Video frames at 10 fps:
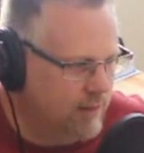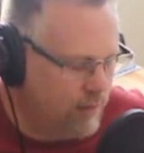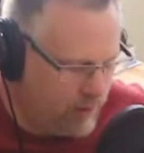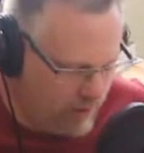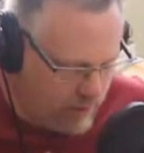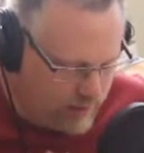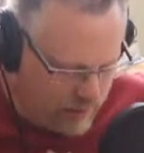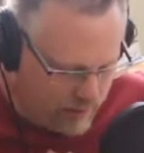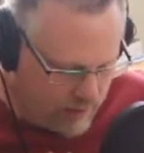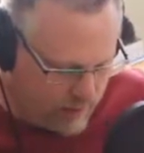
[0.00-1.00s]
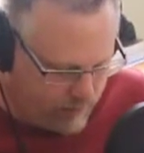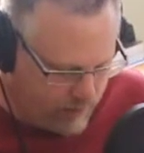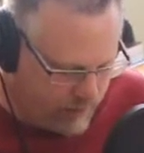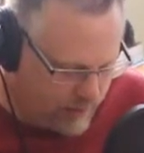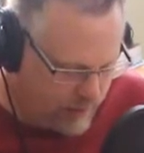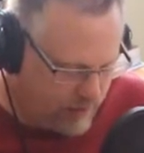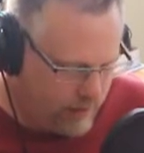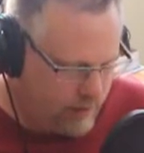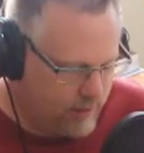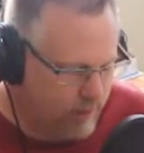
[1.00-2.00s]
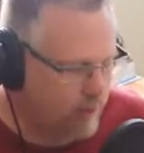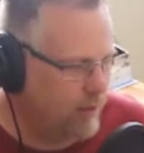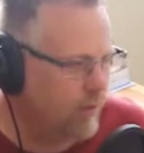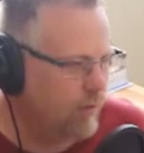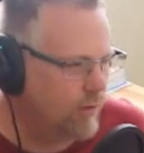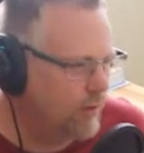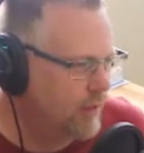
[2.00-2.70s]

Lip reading: with the telco